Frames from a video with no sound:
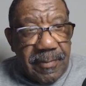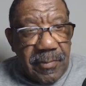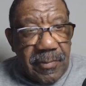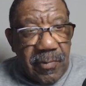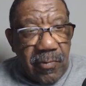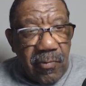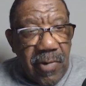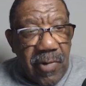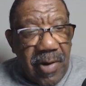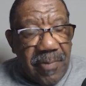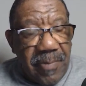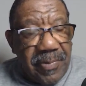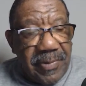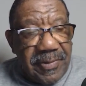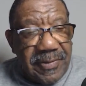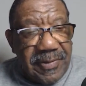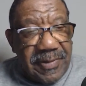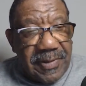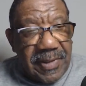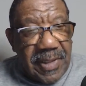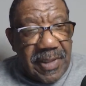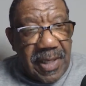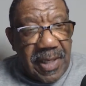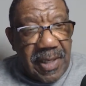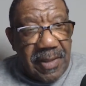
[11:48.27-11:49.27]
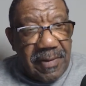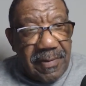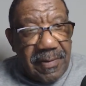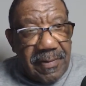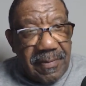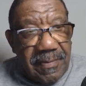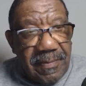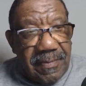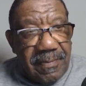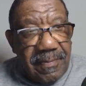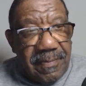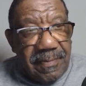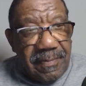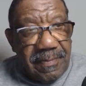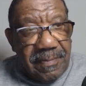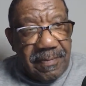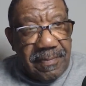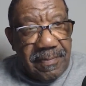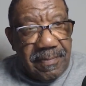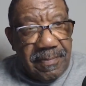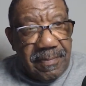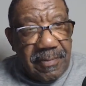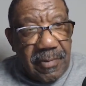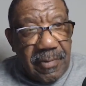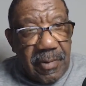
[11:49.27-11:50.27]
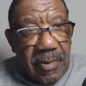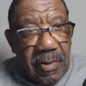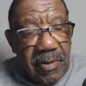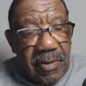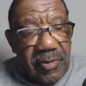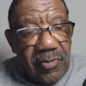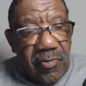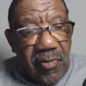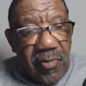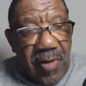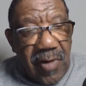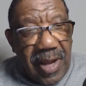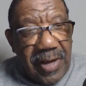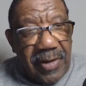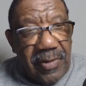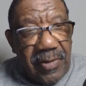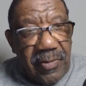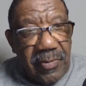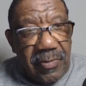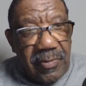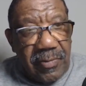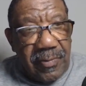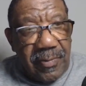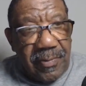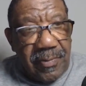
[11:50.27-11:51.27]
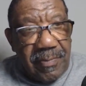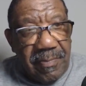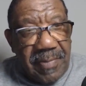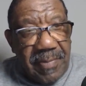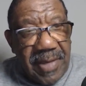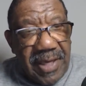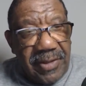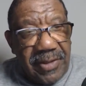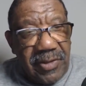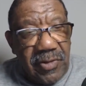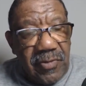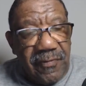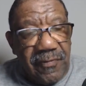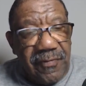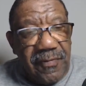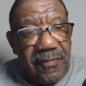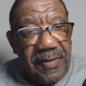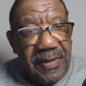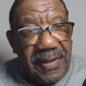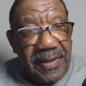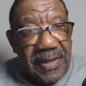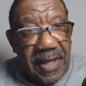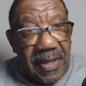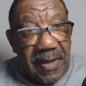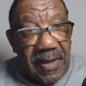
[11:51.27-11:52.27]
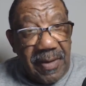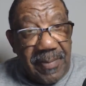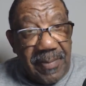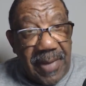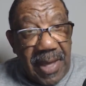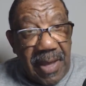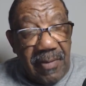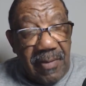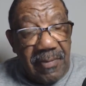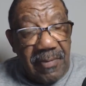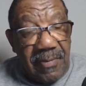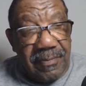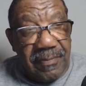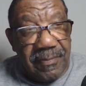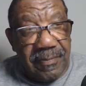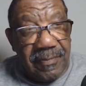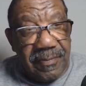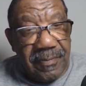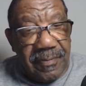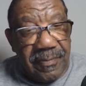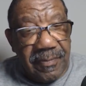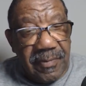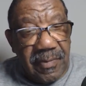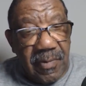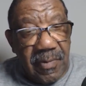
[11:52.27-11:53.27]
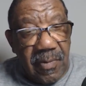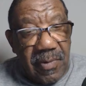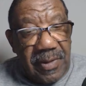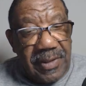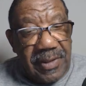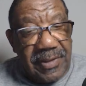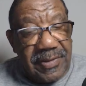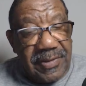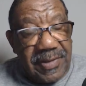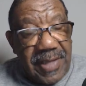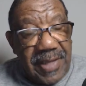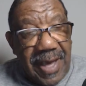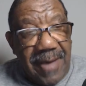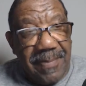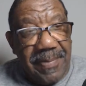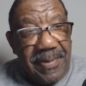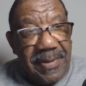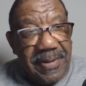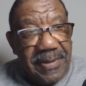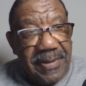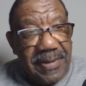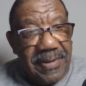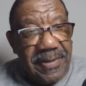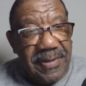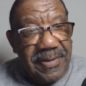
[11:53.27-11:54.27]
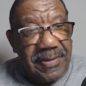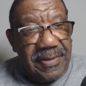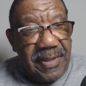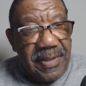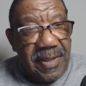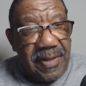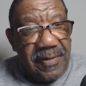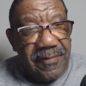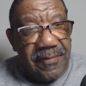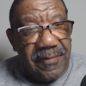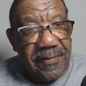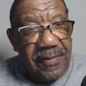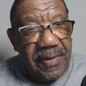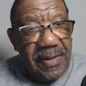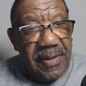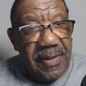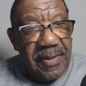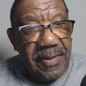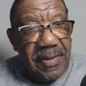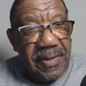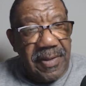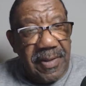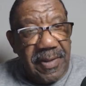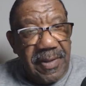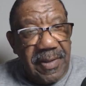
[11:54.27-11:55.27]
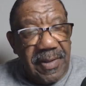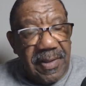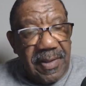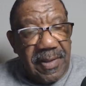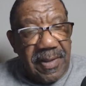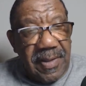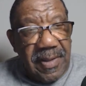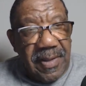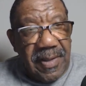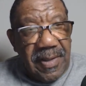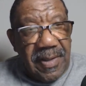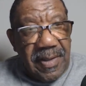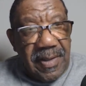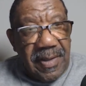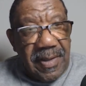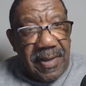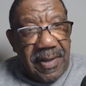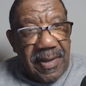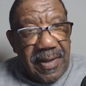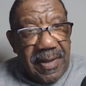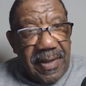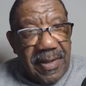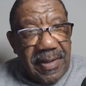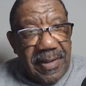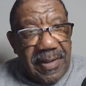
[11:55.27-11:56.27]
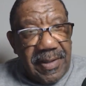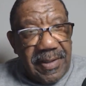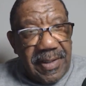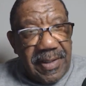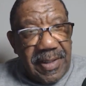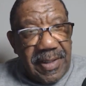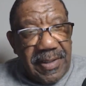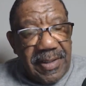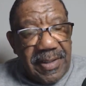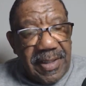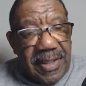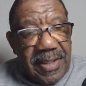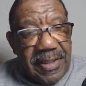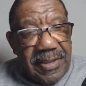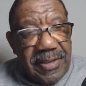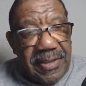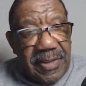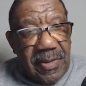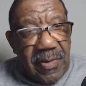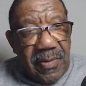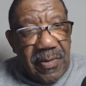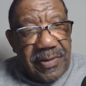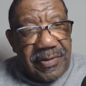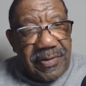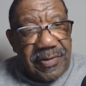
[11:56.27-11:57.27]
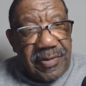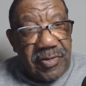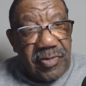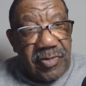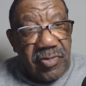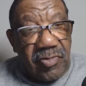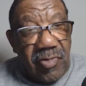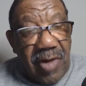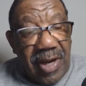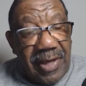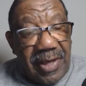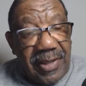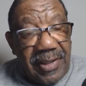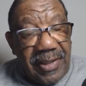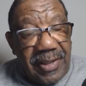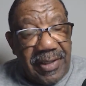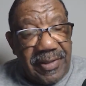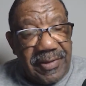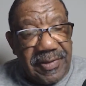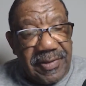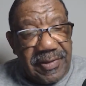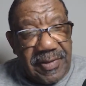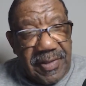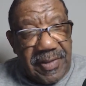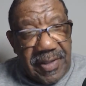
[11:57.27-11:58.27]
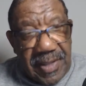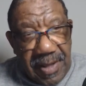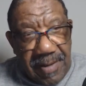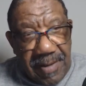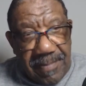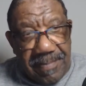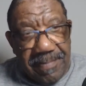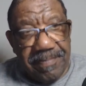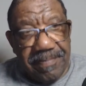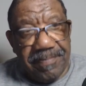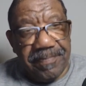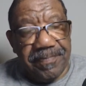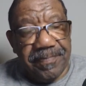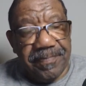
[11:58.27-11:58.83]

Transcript: represent or try to make you forget about what has happened in this country, it's a strike against them